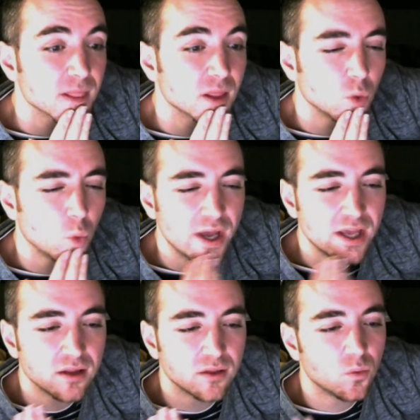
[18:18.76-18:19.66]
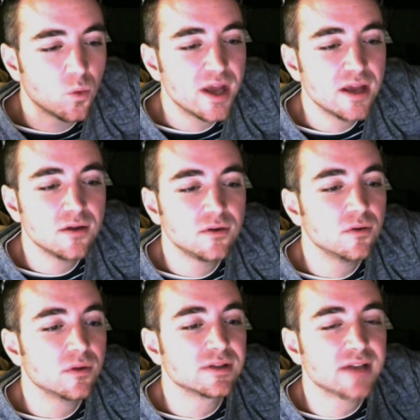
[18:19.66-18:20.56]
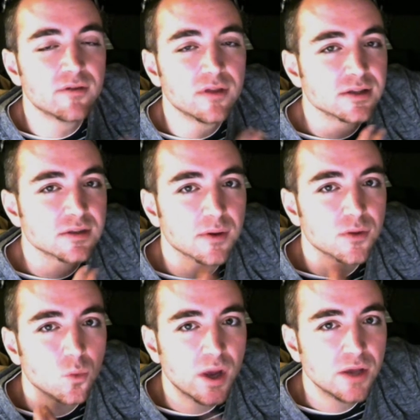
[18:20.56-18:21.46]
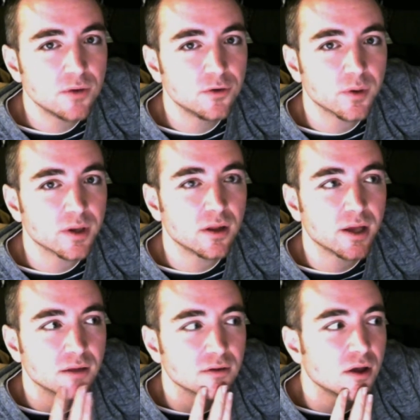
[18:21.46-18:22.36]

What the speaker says: the way you do things, everything's about the way you do it. Like,